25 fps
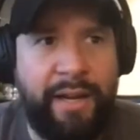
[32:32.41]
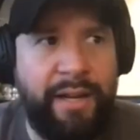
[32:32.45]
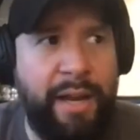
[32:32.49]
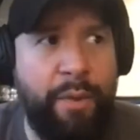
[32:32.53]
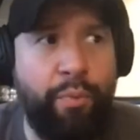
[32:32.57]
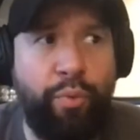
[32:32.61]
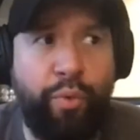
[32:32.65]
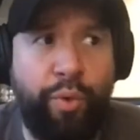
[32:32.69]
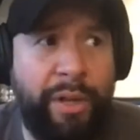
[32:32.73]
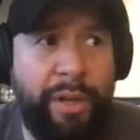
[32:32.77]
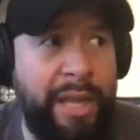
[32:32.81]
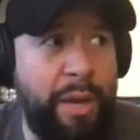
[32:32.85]
And
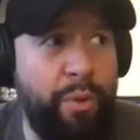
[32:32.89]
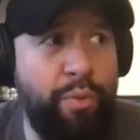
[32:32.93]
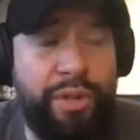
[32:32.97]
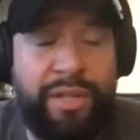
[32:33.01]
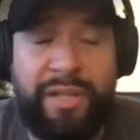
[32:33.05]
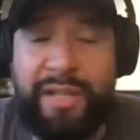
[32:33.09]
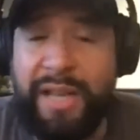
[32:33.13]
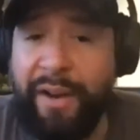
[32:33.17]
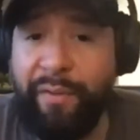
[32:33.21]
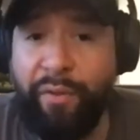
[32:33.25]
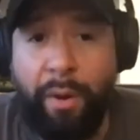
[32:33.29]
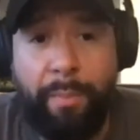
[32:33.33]
it really
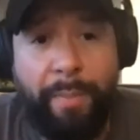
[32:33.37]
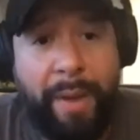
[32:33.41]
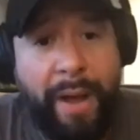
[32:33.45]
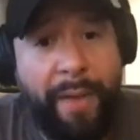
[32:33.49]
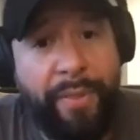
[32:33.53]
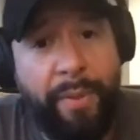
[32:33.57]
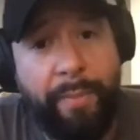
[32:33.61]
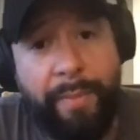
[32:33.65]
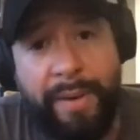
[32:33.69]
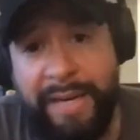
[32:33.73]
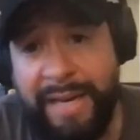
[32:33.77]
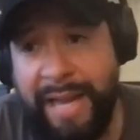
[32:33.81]
was never
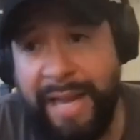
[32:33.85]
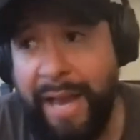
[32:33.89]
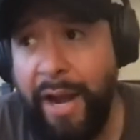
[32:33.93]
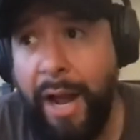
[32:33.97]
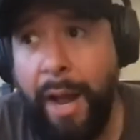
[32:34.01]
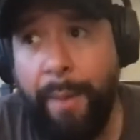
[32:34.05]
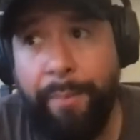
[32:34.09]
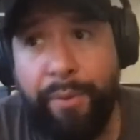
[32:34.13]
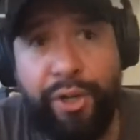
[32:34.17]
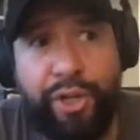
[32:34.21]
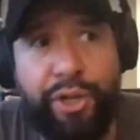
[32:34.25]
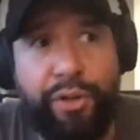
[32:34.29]
about the money. I had
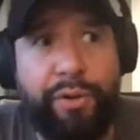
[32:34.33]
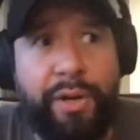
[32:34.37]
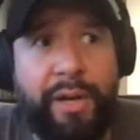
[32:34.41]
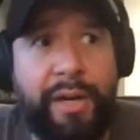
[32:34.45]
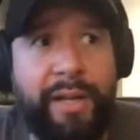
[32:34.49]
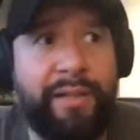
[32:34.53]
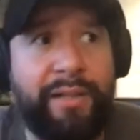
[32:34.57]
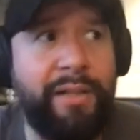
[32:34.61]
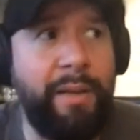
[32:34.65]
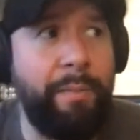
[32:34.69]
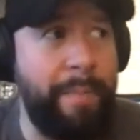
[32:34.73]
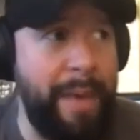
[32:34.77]

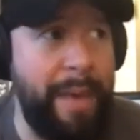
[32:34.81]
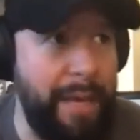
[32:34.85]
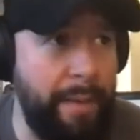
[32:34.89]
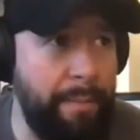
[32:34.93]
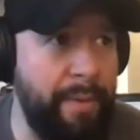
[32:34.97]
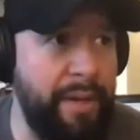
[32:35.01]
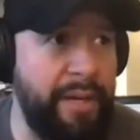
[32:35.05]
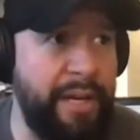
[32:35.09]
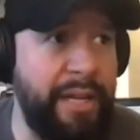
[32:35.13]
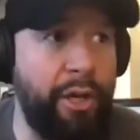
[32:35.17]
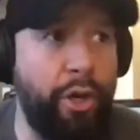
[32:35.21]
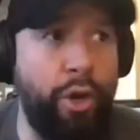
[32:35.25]
opportunities to make
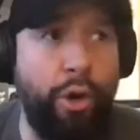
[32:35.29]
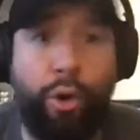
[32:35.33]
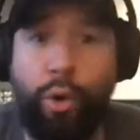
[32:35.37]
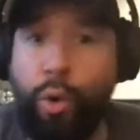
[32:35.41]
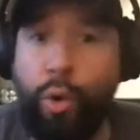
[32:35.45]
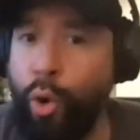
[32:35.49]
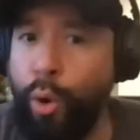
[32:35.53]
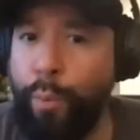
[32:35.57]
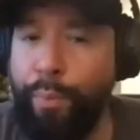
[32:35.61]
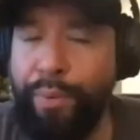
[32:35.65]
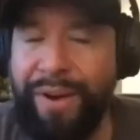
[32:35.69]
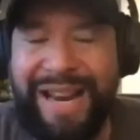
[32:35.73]
money and go
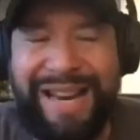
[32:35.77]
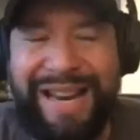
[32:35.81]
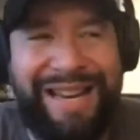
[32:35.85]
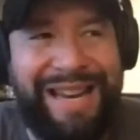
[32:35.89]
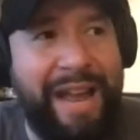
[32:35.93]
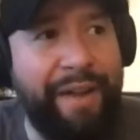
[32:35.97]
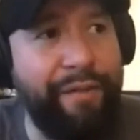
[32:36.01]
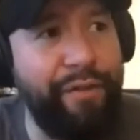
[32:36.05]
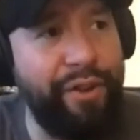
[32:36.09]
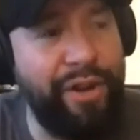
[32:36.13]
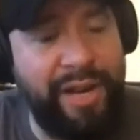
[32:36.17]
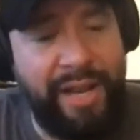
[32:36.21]
corporate and
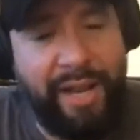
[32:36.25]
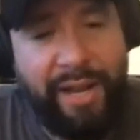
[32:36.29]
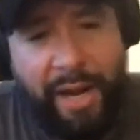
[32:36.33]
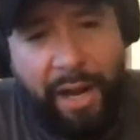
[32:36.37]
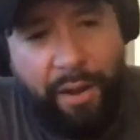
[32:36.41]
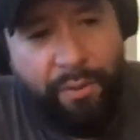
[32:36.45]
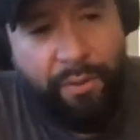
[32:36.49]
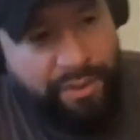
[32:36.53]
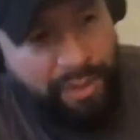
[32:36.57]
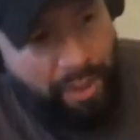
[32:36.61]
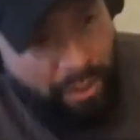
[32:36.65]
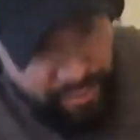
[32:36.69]
never did.
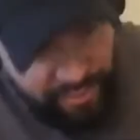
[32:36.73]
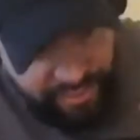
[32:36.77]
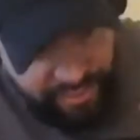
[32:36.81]
I was always